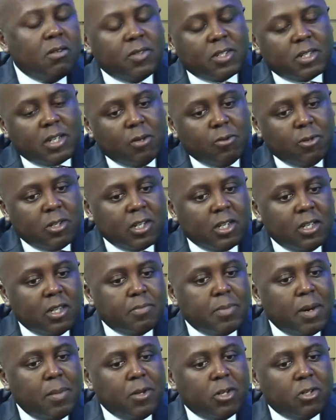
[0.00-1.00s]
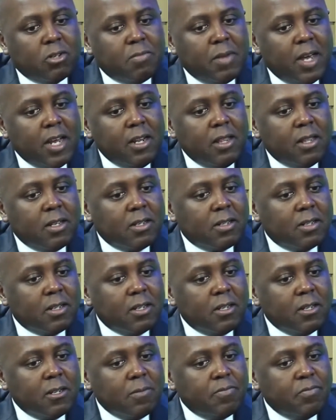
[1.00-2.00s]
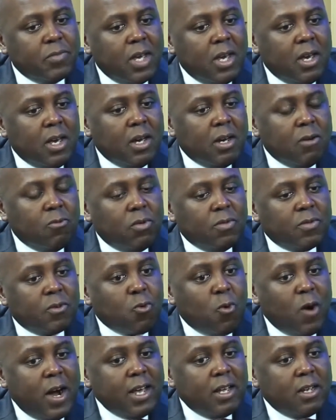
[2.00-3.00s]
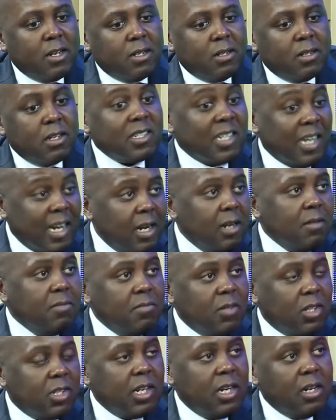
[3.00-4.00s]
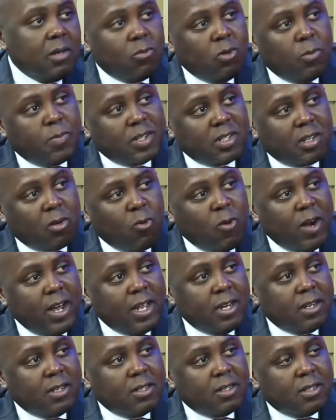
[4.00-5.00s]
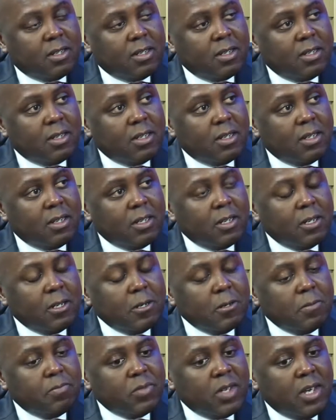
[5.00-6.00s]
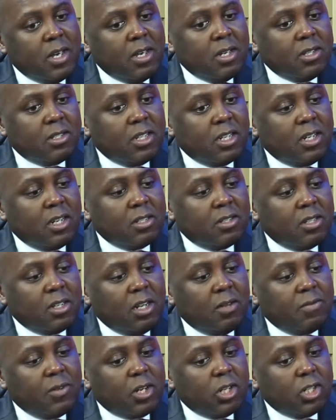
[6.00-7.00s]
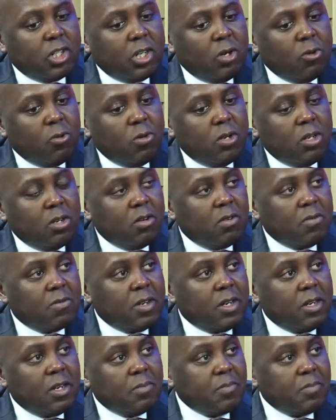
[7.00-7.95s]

obviously, which are in the public domain. That um, we've acquired Sanlam. The Sanlam Group has acquired uh, sig significant shareholding of uh,